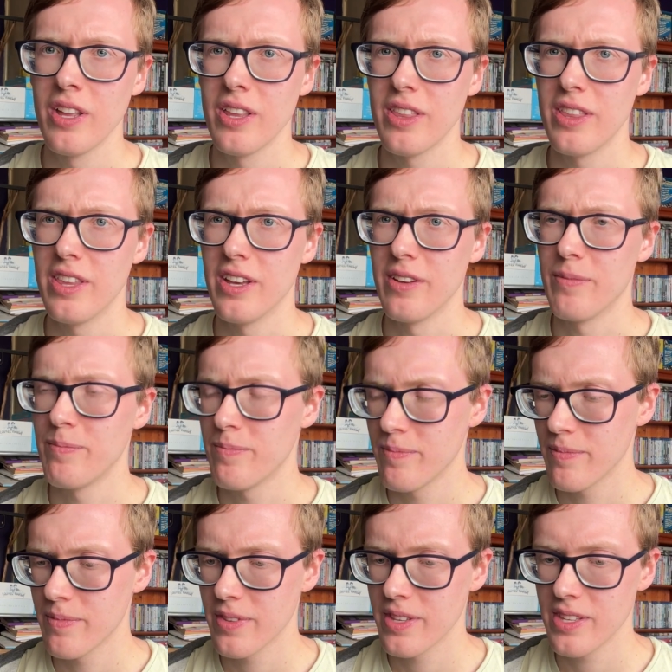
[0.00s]
the
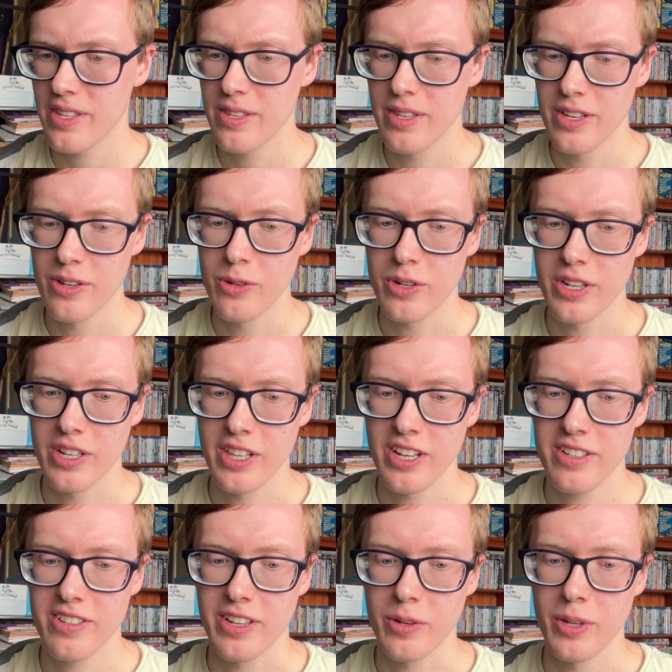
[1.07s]
Ook and
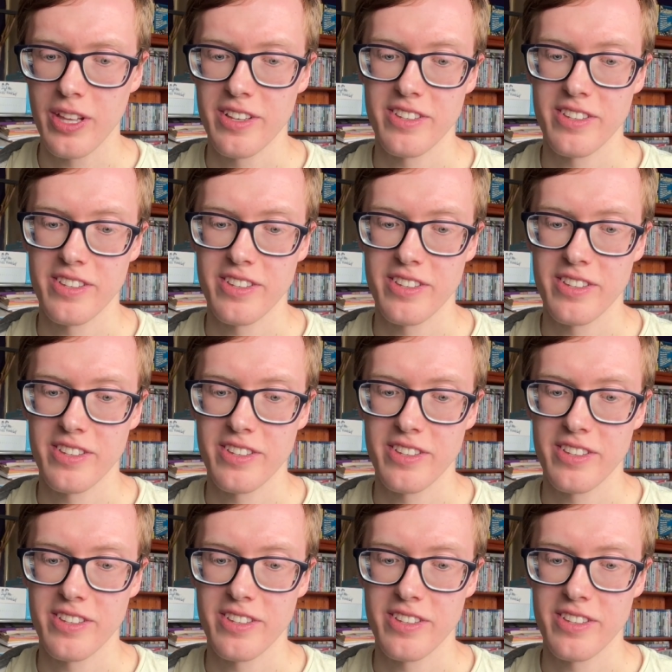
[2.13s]
Glock sequel